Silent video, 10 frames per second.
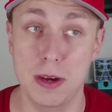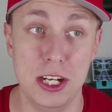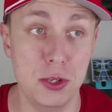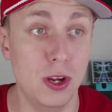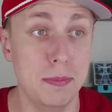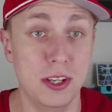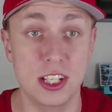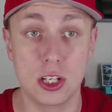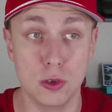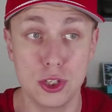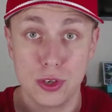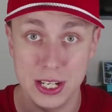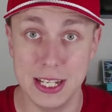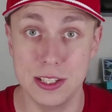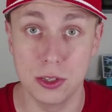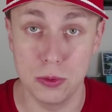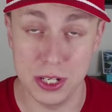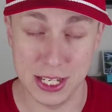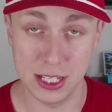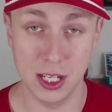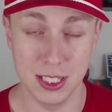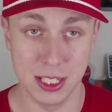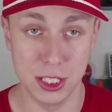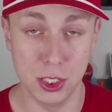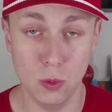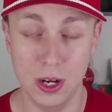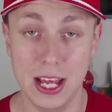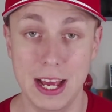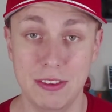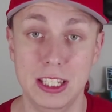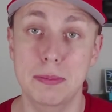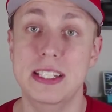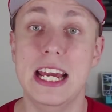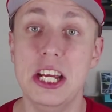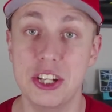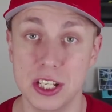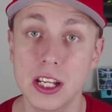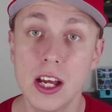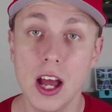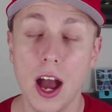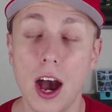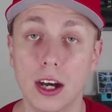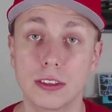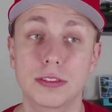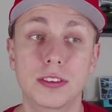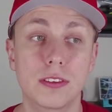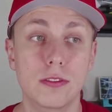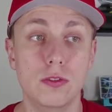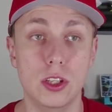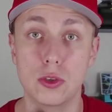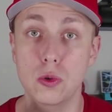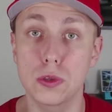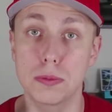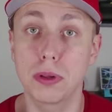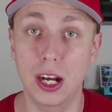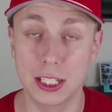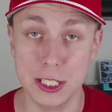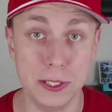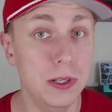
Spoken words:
You want to be able to just go straight into creating content. You don't want to have the limitation of the tool blocking you.